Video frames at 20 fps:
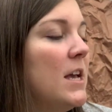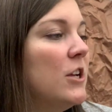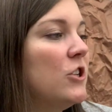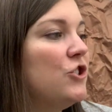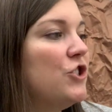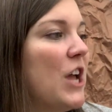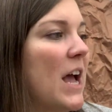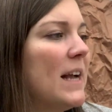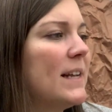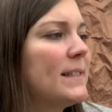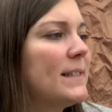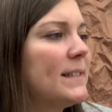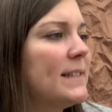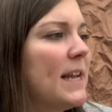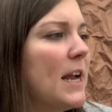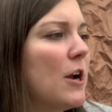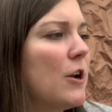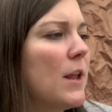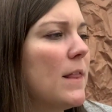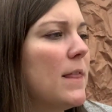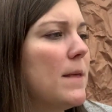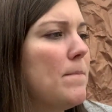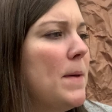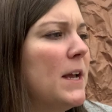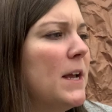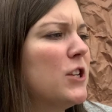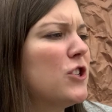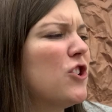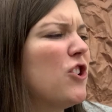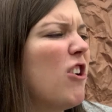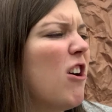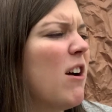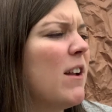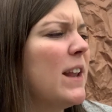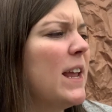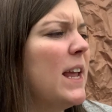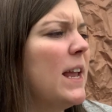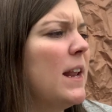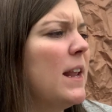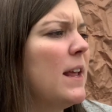Jack stared at the picture on
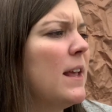it.